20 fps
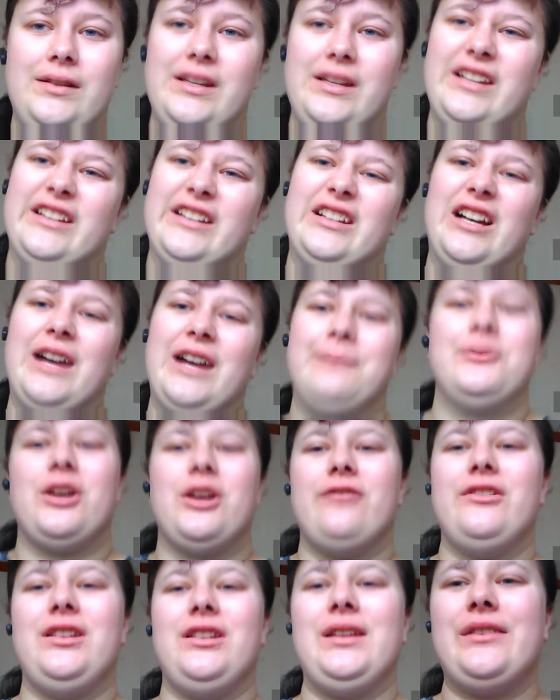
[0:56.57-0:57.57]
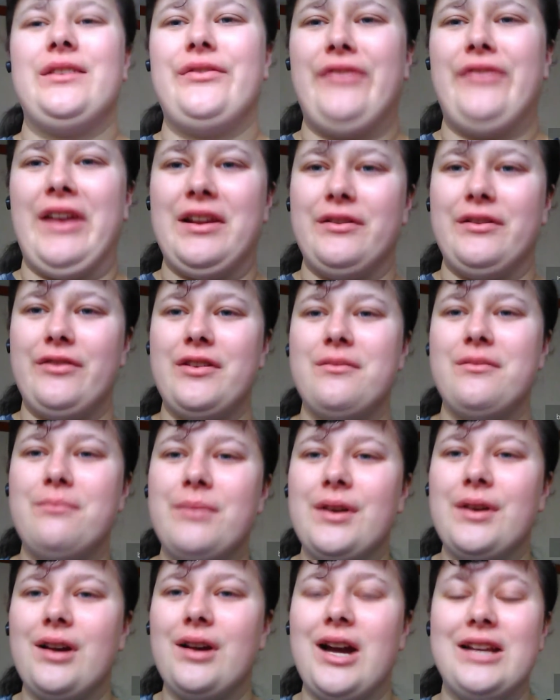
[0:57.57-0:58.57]
yeah, I'm not really a fan of him,
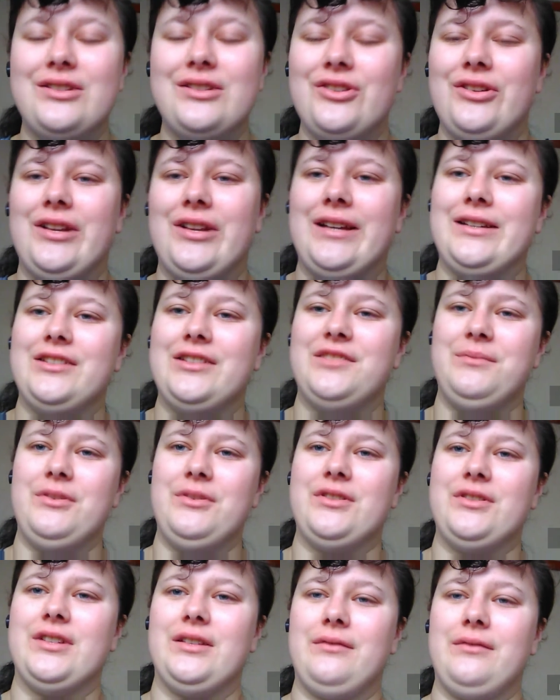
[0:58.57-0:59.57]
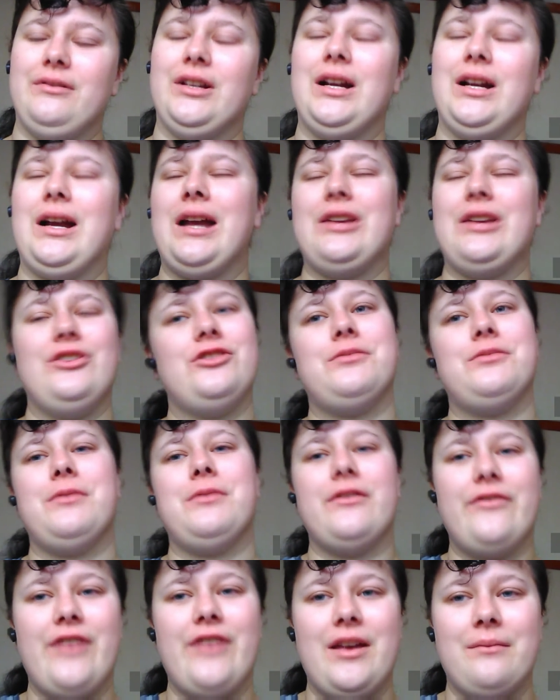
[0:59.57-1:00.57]
but I do like his music. Like I used to be
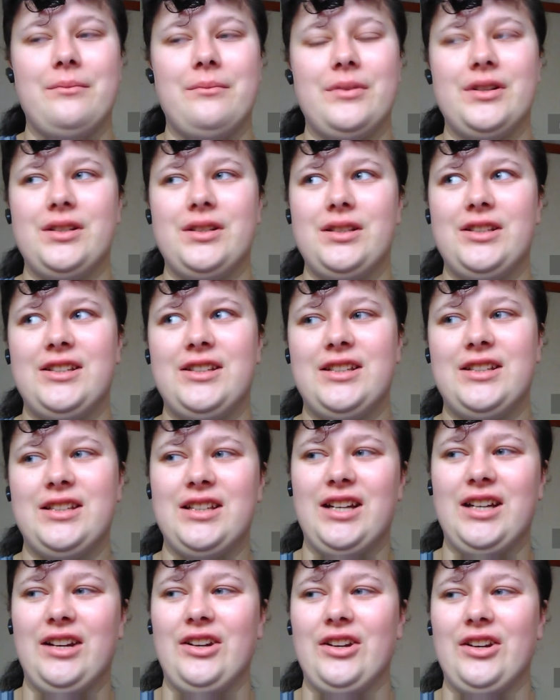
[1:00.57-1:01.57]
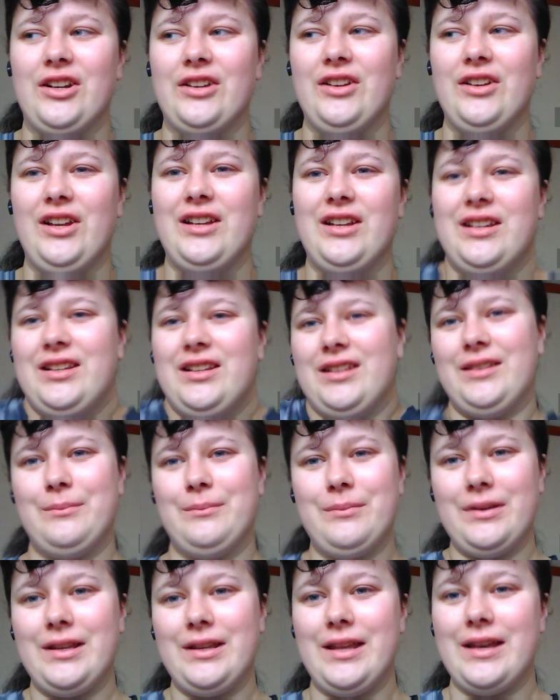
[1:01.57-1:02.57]
a fan, but I don't know.
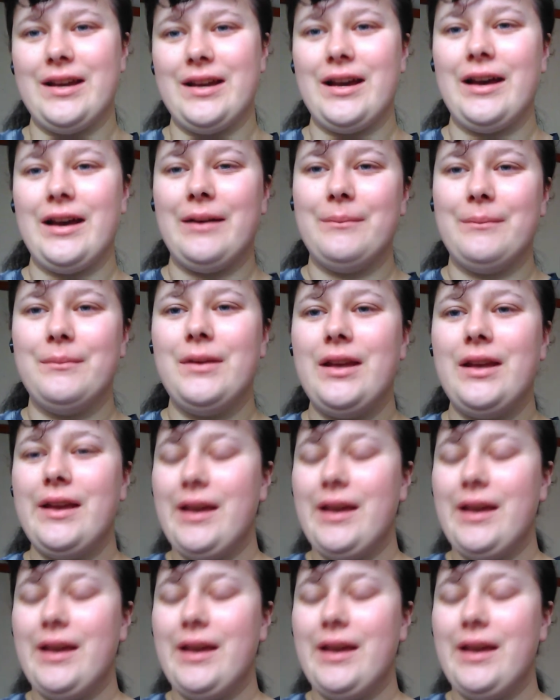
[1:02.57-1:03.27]
But yeah, um,